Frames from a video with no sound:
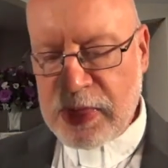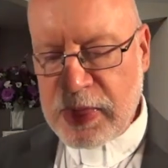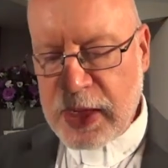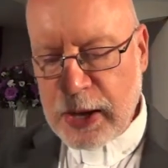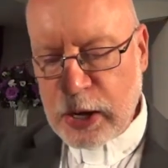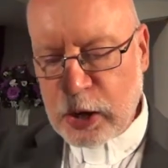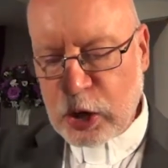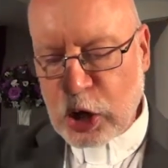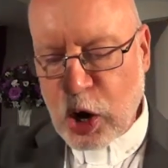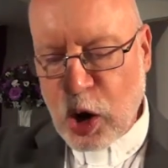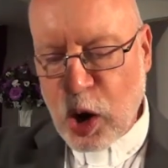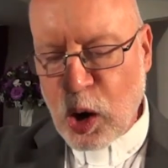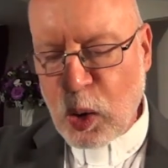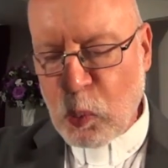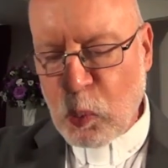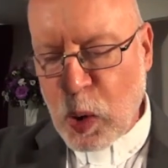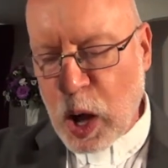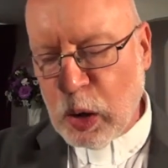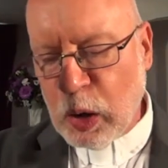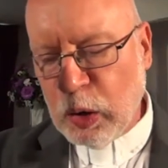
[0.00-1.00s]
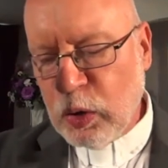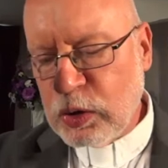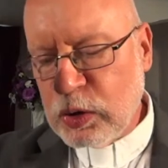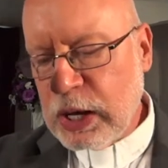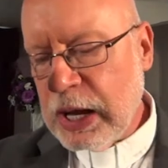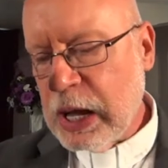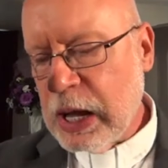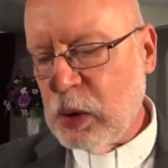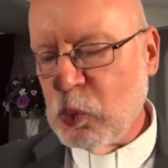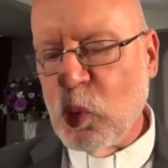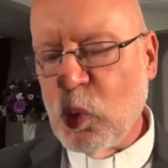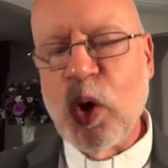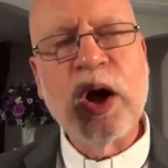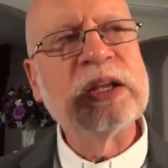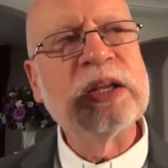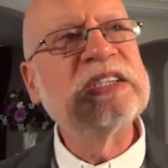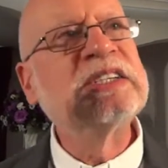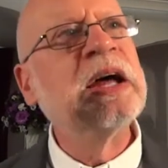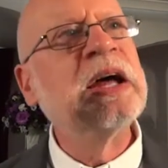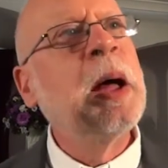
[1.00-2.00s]
They occur while looking at
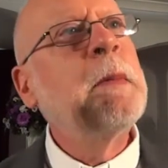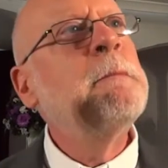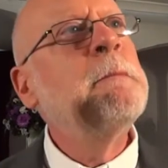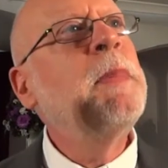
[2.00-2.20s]
one's